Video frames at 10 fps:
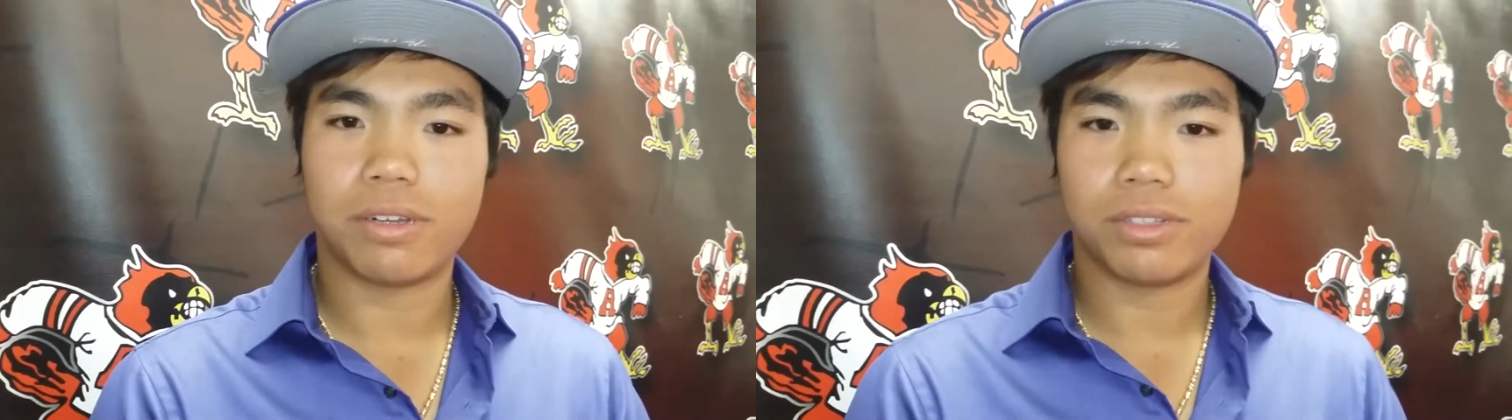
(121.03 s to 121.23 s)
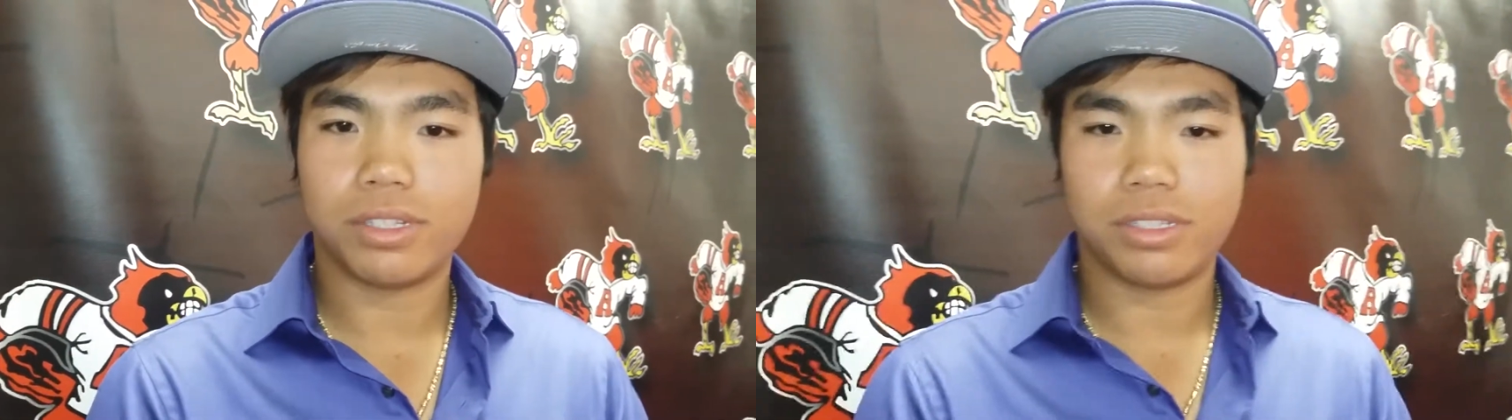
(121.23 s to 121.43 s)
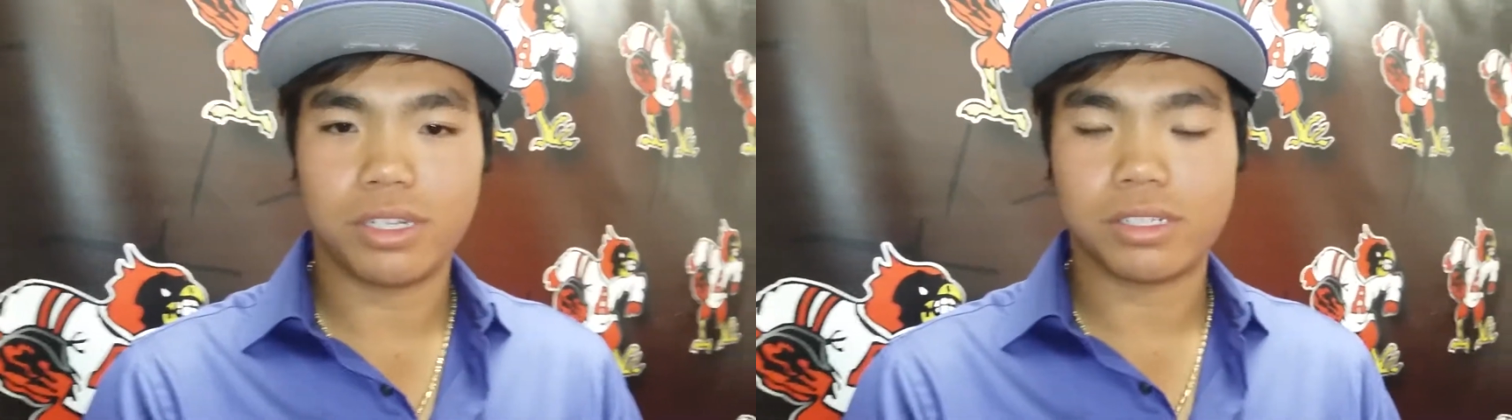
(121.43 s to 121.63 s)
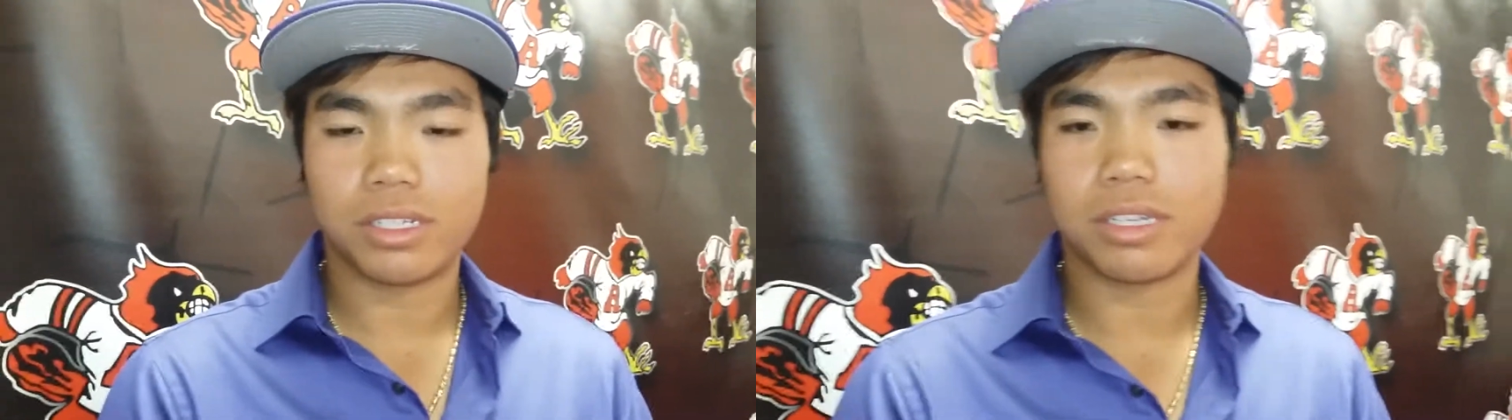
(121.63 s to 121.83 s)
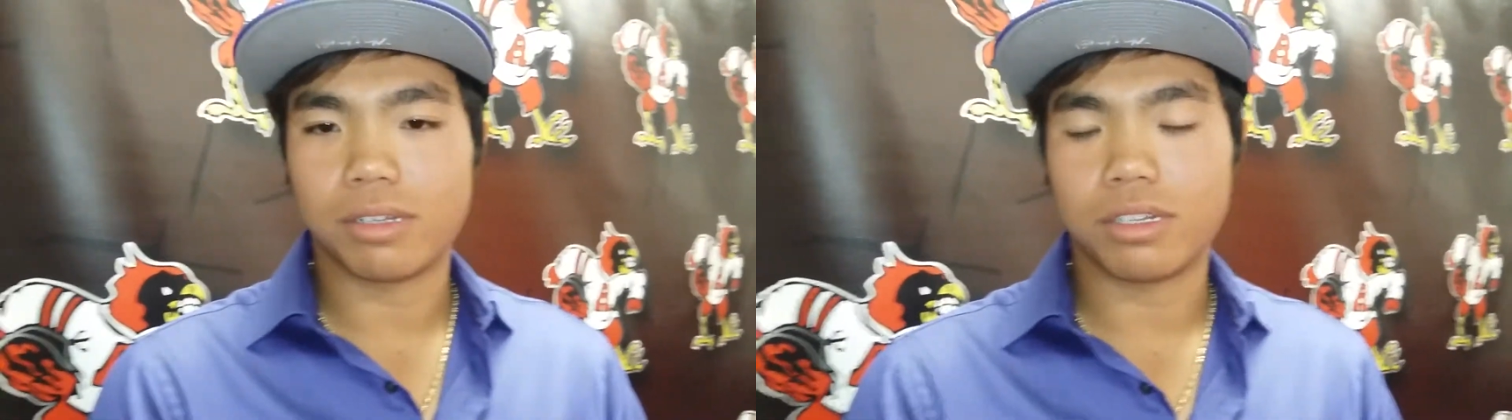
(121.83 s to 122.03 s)
and I would like
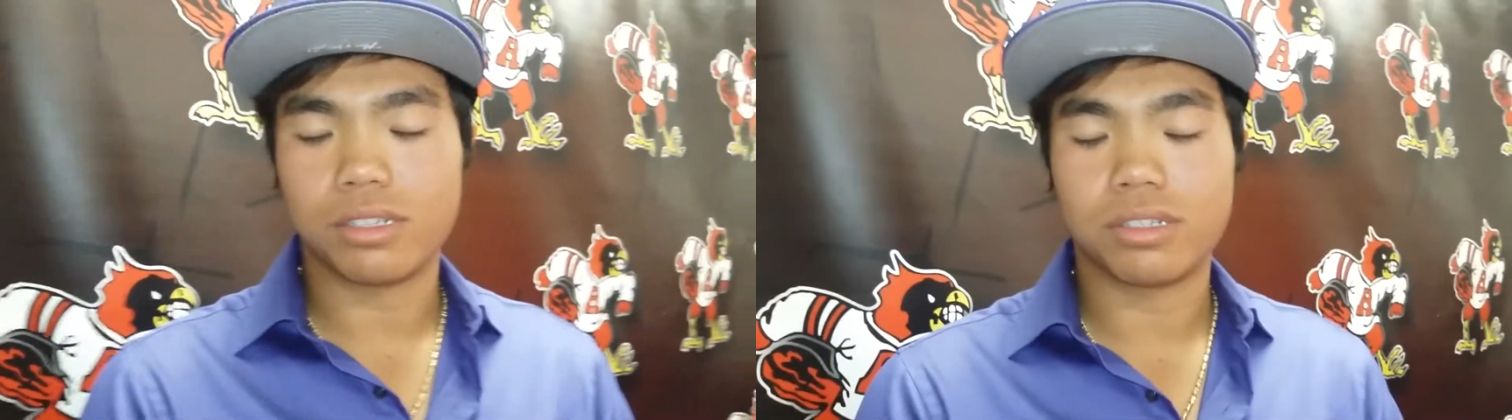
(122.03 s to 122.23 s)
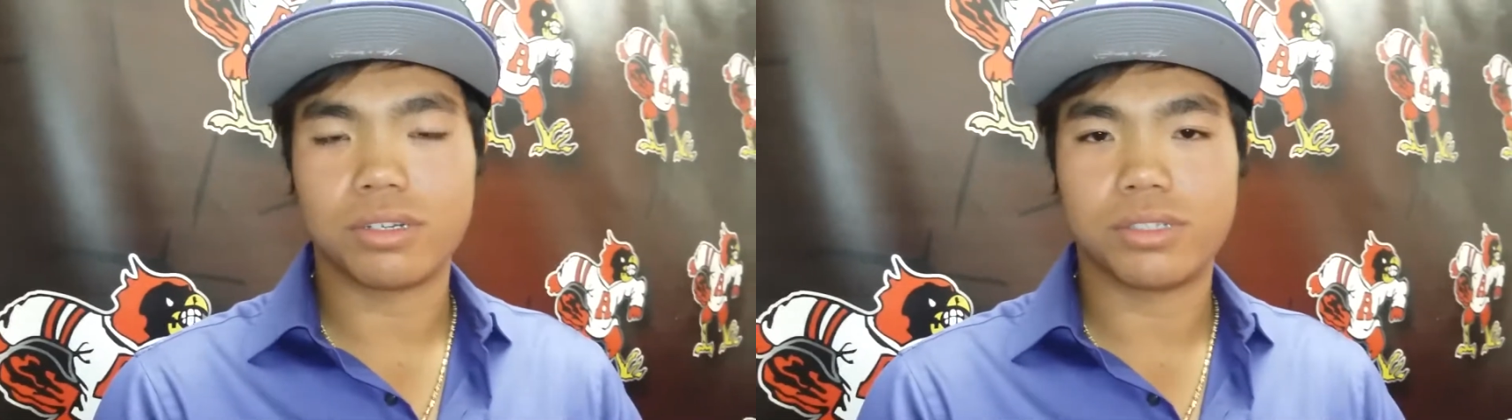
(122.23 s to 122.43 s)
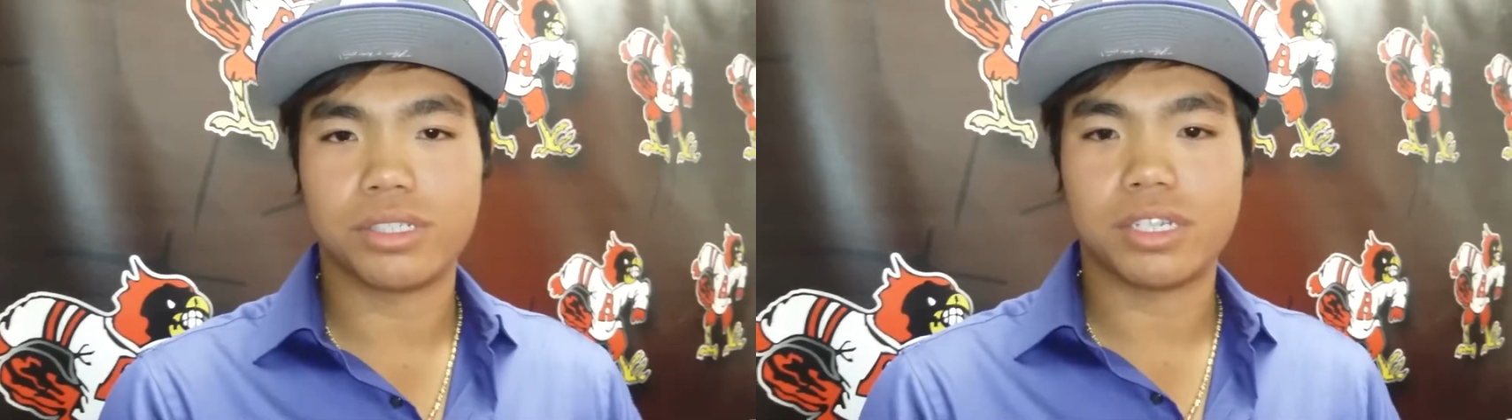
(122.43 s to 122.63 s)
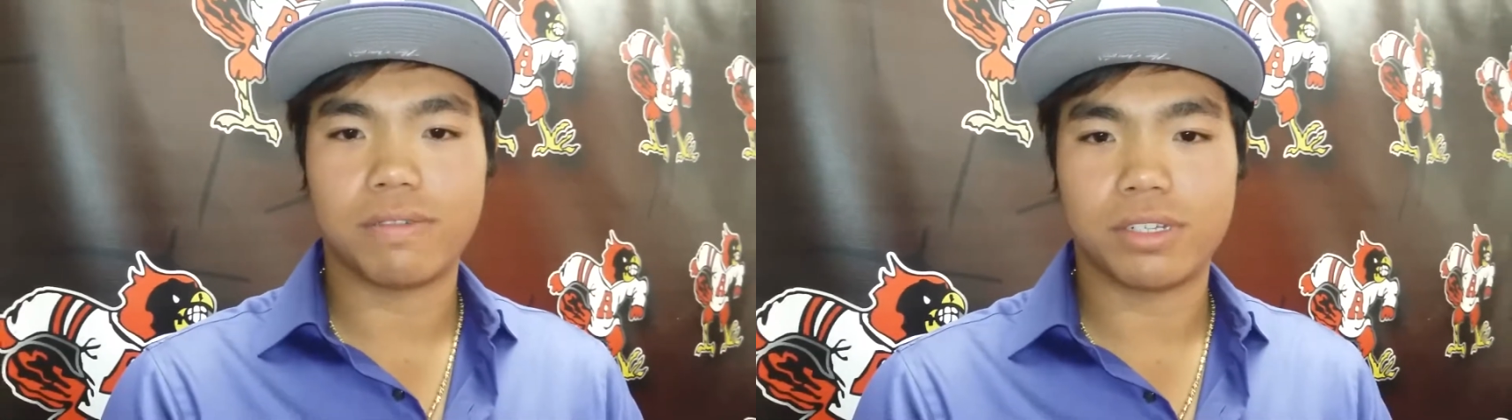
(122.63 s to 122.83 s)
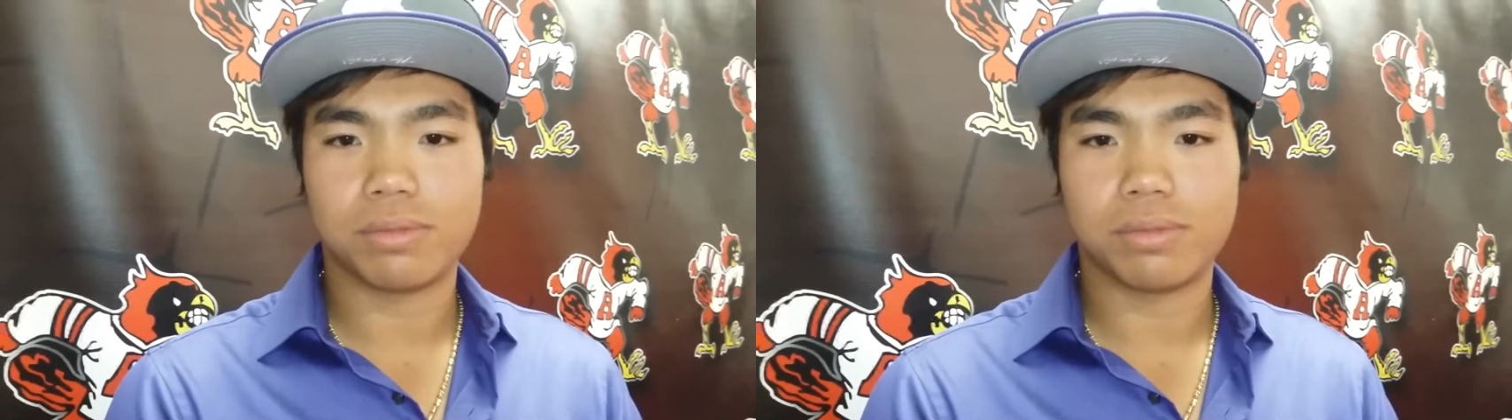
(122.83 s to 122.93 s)
to thank uh, yeah. coaching staff